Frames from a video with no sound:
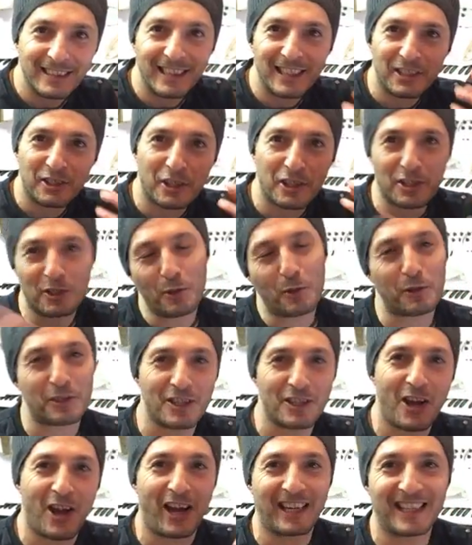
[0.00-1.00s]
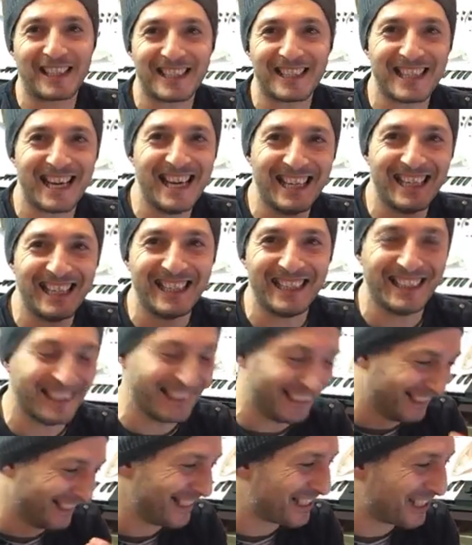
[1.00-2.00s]
it just looks nice.
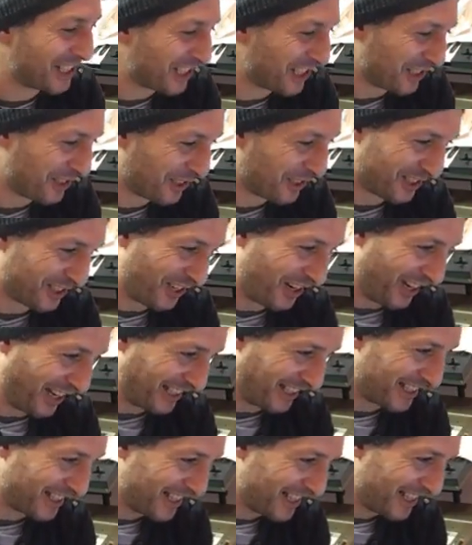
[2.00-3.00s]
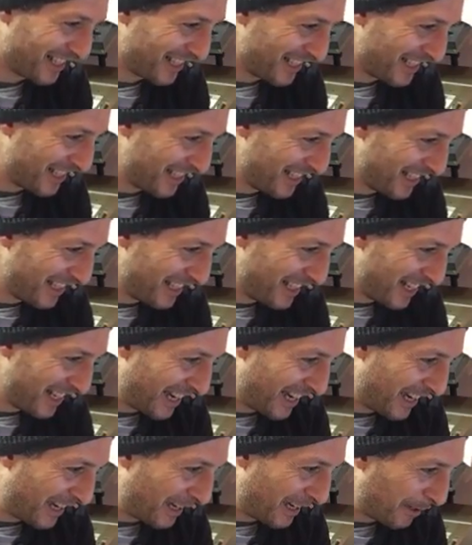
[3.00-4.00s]
It just looks nice.
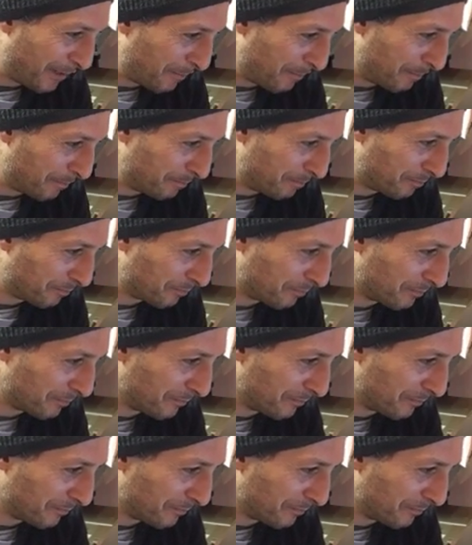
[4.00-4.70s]
Um,